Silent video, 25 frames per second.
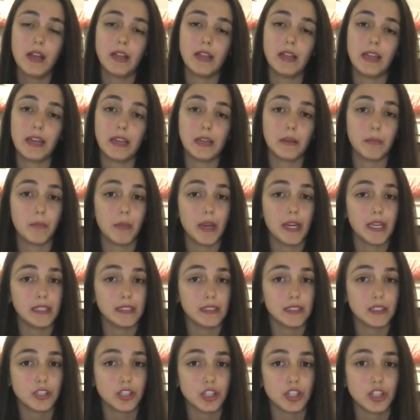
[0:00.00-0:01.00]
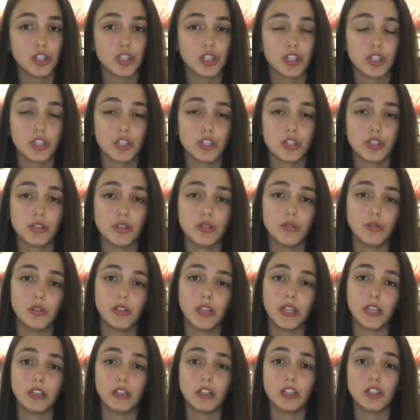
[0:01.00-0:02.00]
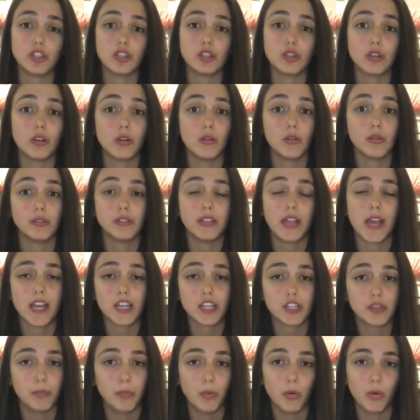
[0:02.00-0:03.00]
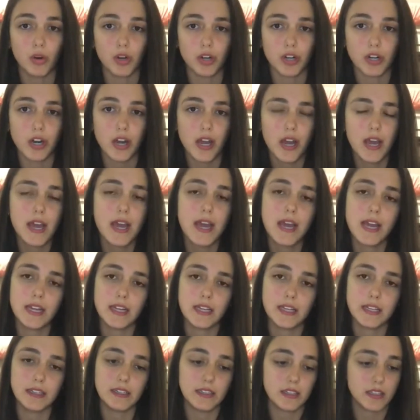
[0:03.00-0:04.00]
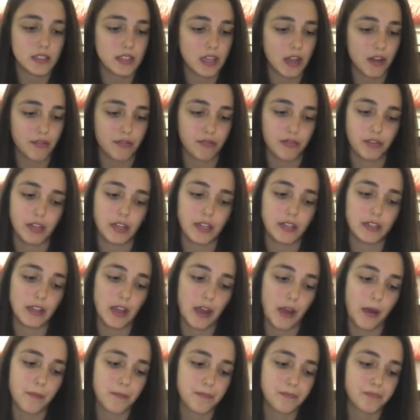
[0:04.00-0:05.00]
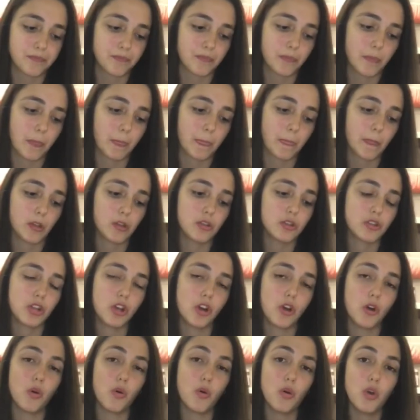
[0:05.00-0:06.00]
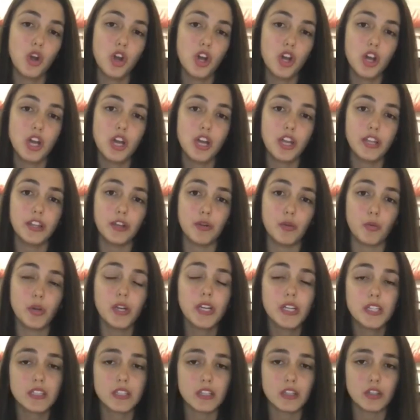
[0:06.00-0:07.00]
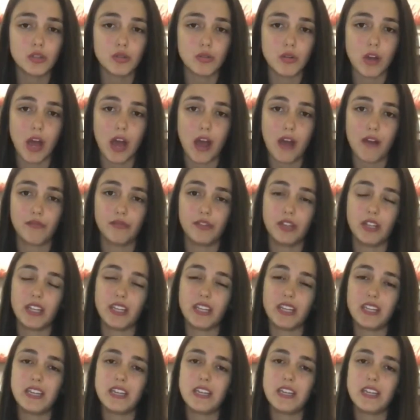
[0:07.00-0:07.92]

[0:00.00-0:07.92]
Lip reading: like making decisions through like digital dashboard and stuff like that. So the reasons to have the